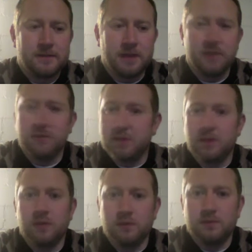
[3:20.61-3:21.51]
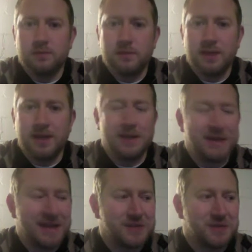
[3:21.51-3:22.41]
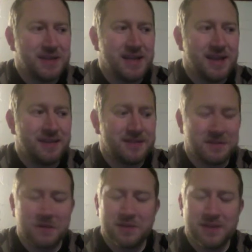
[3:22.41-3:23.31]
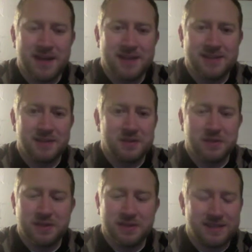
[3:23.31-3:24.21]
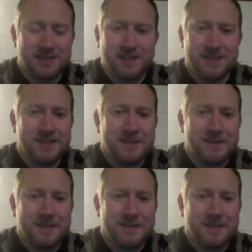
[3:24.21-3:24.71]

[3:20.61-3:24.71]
and it was cool. As we left, I told the guys I was with, I said,